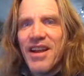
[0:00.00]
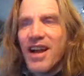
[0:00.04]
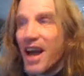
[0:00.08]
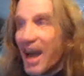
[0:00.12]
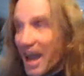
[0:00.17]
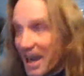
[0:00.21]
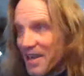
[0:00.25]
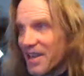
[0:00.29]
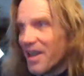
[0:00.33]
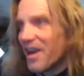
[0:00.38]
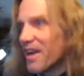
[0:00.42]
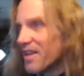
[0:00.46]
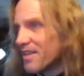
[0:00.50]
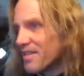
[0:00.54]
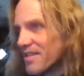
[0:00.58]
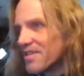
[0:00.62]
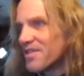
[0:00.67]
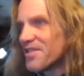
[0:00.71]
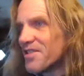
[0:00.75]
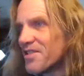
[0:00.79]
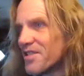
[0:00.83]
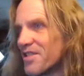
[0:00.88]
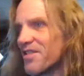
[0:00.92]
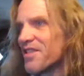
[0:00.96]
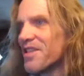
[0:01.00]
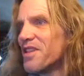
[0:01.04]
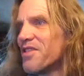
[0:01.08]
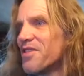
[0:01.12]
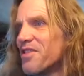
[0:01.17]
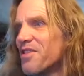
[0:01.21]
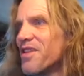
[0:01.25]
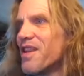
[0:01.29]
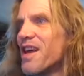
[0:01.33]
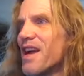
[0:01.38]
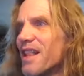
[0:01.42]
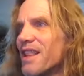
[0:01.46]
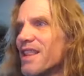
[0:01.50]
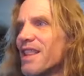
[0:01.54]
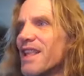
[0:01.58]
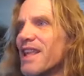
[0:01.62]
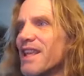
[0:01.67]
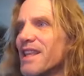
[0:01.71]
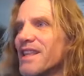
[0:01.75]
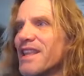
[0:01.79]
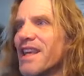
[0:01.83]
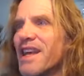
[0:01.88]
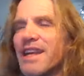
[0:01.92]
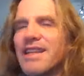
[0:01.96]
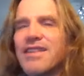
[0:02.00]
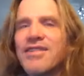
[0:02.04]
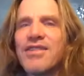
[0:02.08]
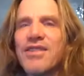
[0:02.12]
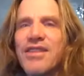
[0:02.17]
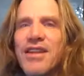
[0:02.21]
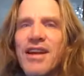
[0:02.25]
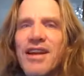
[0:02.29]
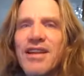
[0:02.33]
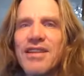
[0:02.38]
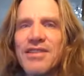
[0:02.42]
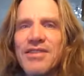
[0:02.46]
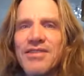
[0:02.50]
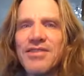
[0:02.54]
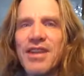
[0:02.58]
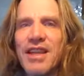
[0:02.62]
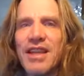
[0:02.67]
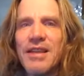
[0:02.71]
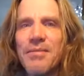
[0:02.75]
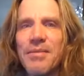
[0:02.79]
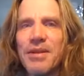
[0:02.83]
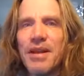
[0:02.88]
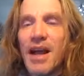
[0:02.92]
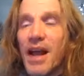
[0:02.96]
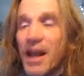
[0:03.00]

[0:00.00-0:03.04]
I, I sincerely do not think that's an honest statement.